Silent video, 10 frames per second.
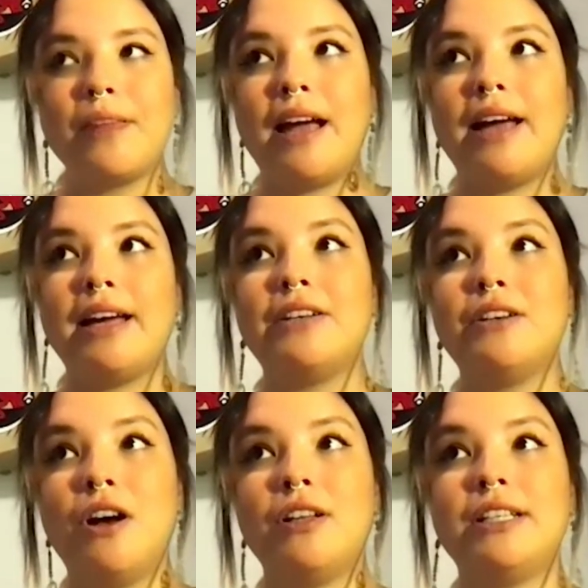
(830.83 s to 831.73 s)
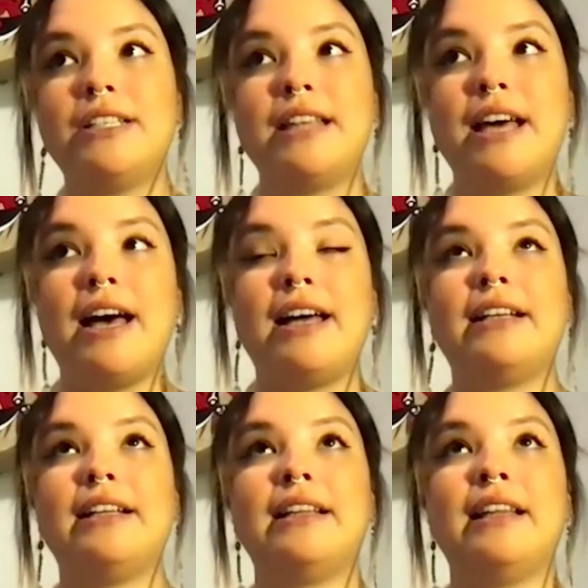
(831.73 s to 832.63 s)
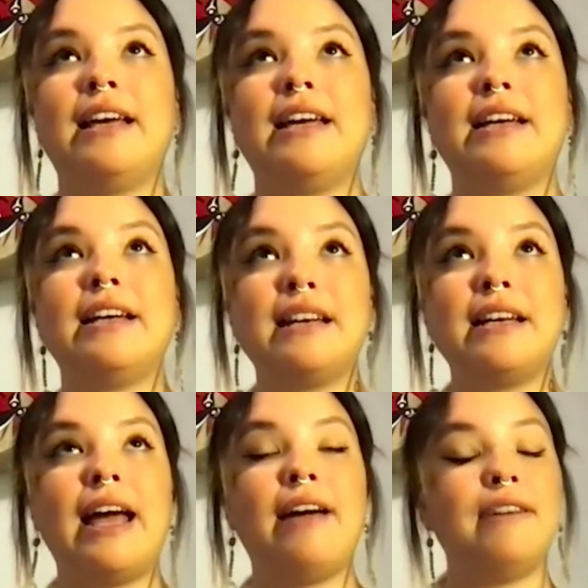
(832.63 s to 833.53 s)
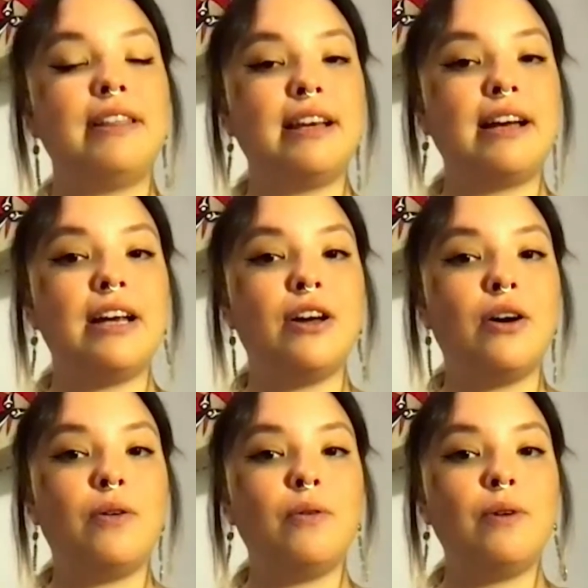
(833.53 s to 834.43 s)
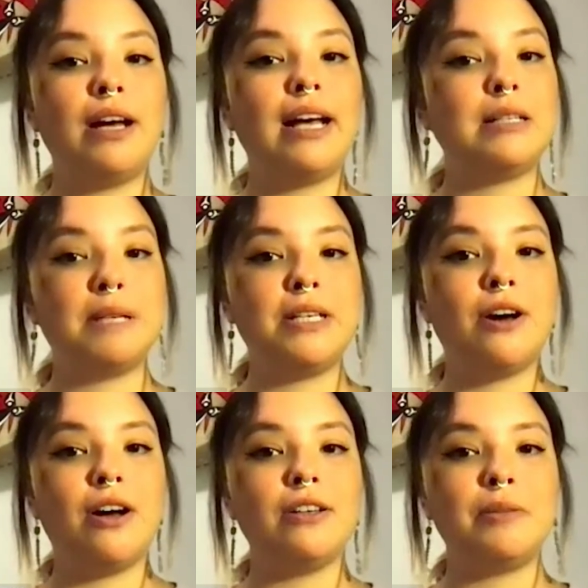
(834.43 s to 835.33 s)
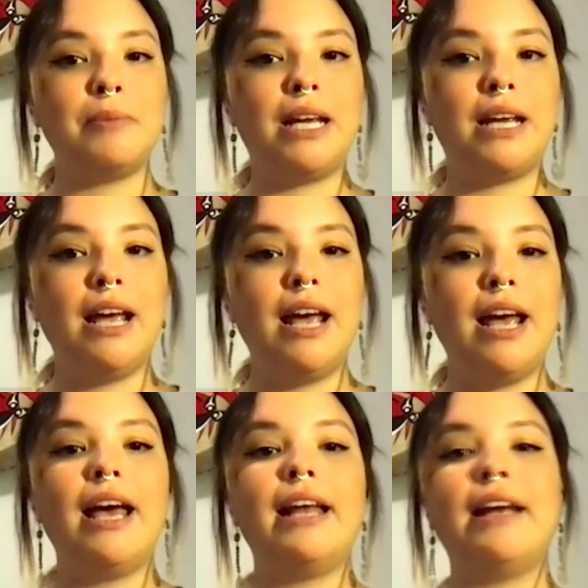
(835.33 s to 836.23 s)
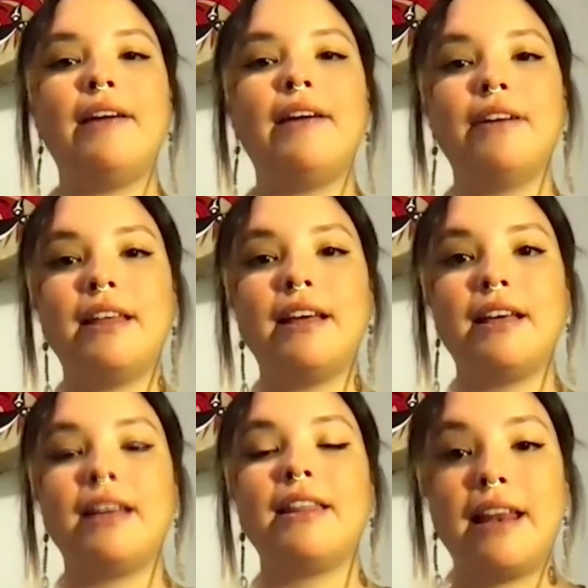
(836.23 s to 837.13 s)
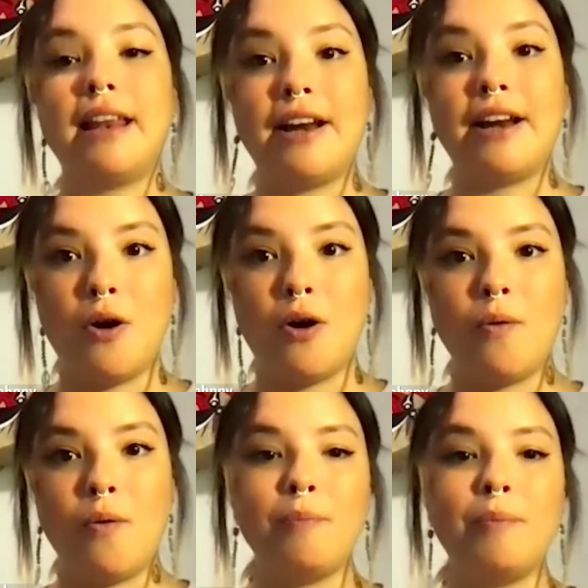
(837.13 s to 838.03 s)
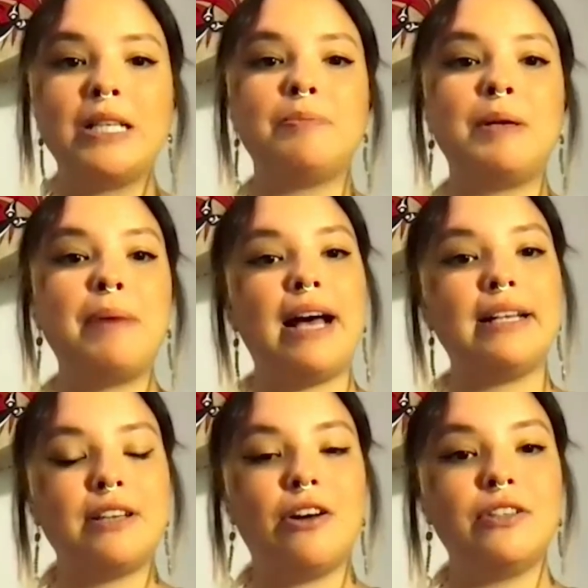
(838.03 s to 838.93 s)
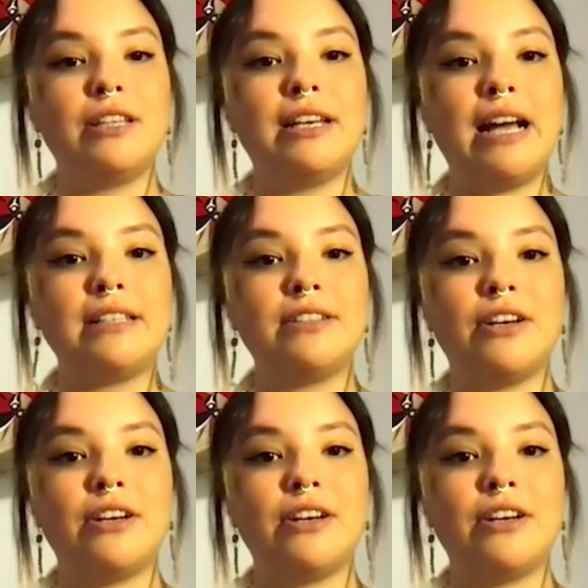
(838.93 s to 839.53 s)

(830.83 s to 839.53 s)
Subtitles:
I acknowledge that, like, everything I know has been taught to me, and everything that I know must be passed on to the next